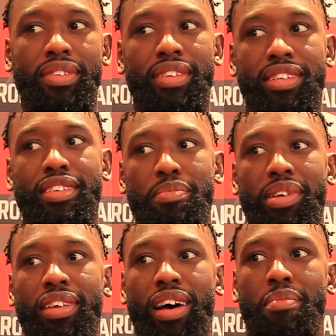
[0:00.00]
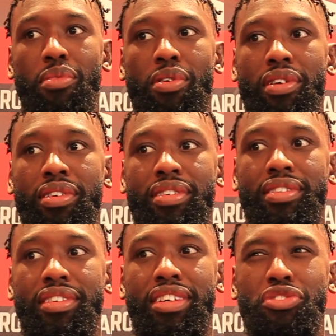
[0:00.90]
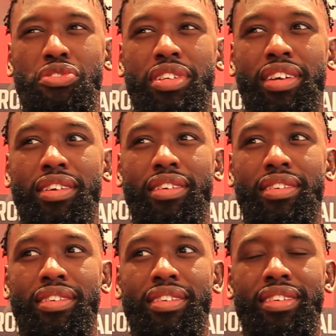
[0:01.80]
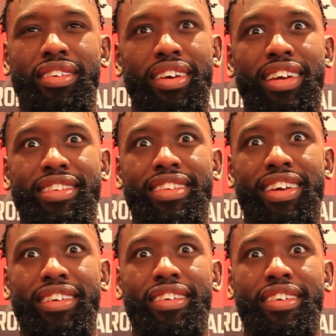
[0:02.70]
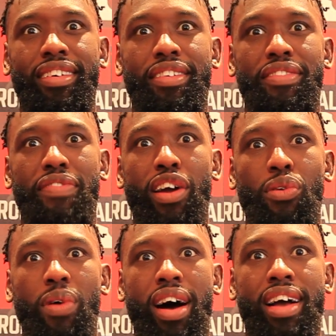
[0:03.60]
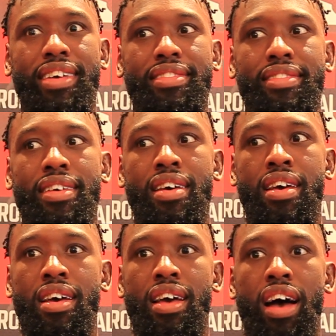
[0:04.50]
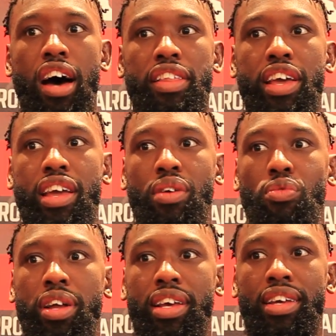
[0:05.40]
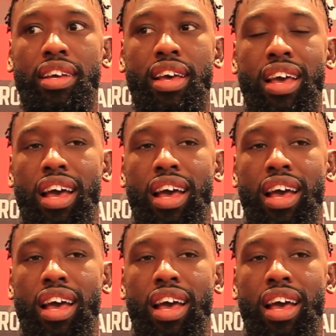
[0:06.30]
it's going to be a lot more interesting, I guess, like, fighter-wise, how they run it.